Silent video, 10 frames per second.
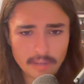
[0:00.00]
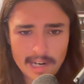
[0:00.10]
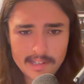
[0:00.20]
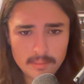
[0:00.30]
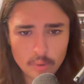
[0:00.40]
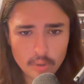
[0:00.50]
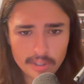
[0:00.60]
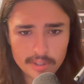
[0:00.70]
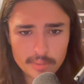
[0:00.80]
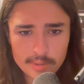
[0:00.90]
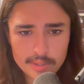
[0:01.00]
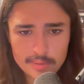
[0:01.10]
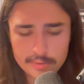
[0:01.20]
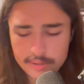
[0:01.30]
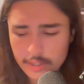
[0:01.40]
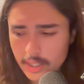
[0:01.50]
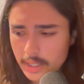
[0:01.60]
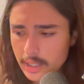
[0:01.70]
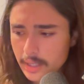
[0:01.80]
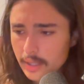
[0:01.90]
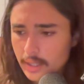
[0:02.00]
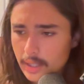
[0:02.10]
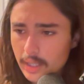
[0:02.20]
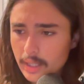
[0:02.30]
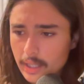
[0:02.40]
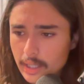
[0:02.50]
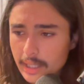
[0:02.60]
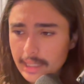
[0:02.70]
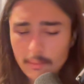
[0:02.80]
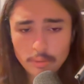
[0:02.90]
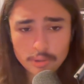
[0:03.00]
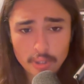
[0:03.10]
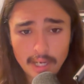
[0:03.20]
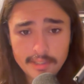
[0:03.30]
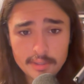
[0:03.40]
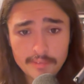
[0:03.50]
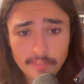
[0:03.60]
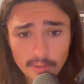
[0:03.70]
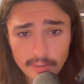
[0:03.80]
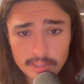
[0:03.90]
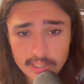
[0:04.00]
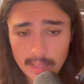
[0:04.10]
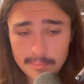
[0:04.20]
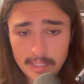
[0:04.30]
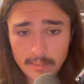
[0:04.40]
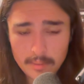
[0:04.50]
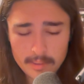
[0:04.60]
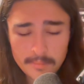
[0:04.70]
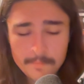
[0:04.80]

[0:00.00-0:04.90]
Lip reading: random word you use, it will try to divert. Same thing with